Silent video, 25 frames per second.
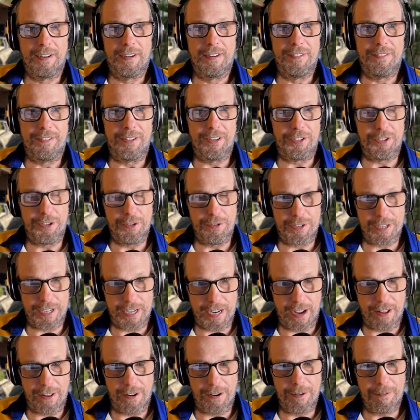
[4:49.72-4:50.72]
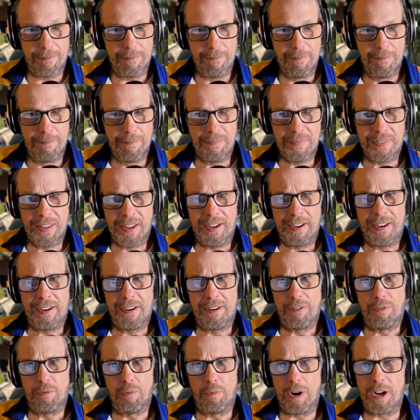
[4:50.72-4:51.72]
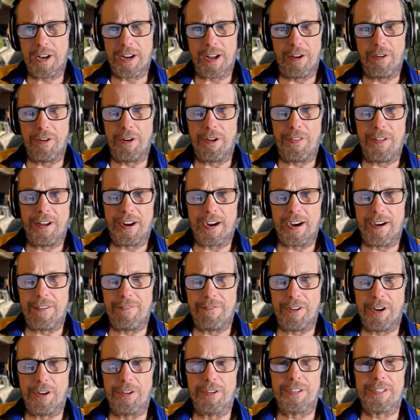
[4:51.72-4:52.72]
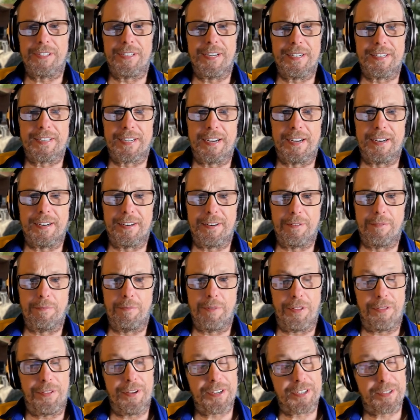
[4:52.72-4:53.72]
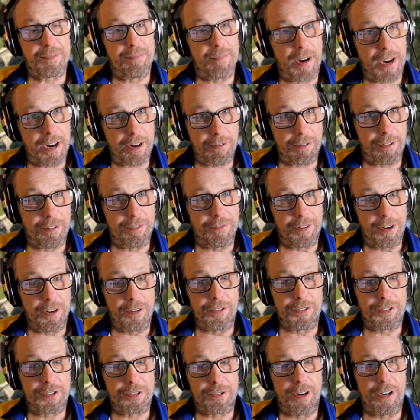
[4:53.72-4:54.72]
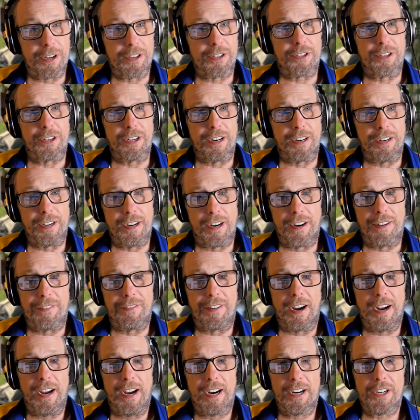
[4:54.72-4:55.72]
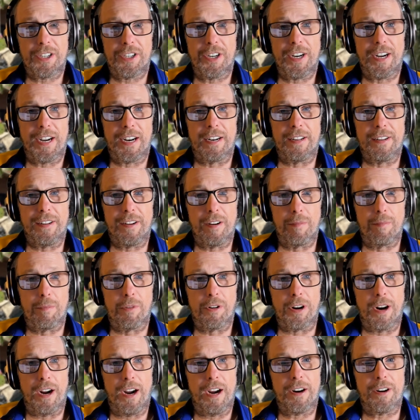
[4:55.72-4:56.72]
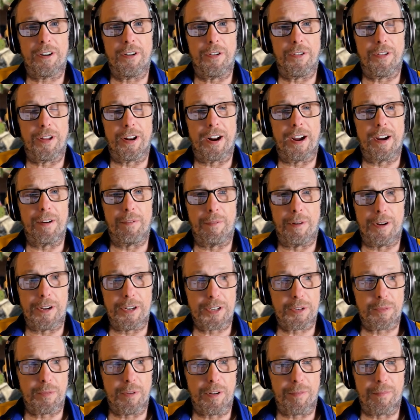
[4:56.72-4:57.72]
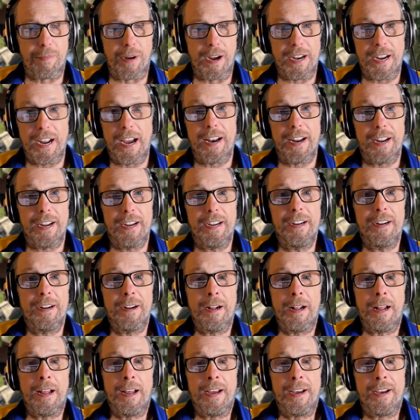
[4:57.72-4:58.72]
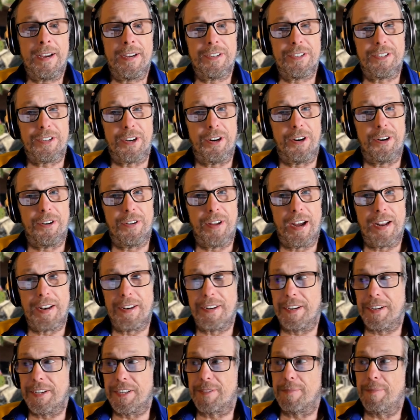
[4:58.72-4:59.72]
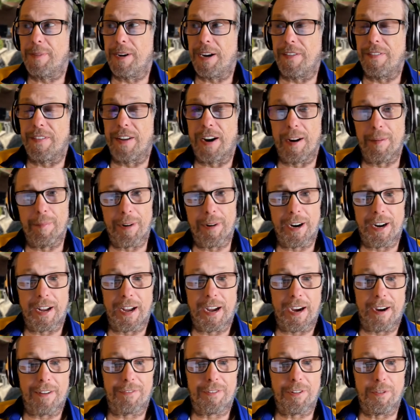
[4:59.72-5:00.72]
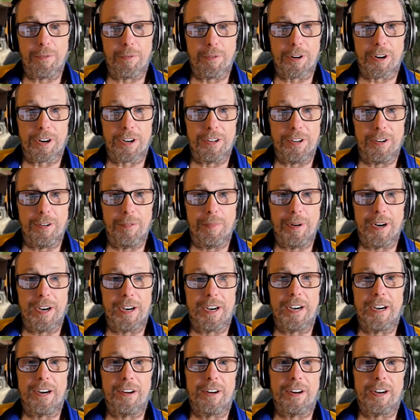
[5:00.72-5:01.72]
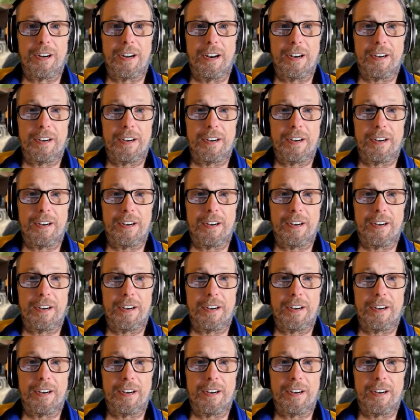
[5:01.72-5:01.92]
the two together. One other thing I've noticed is that with this microphone, strangely enough, I actually get a little more echo than I was with my Yeti. So that does mean that I'm going to have to work a little bit here at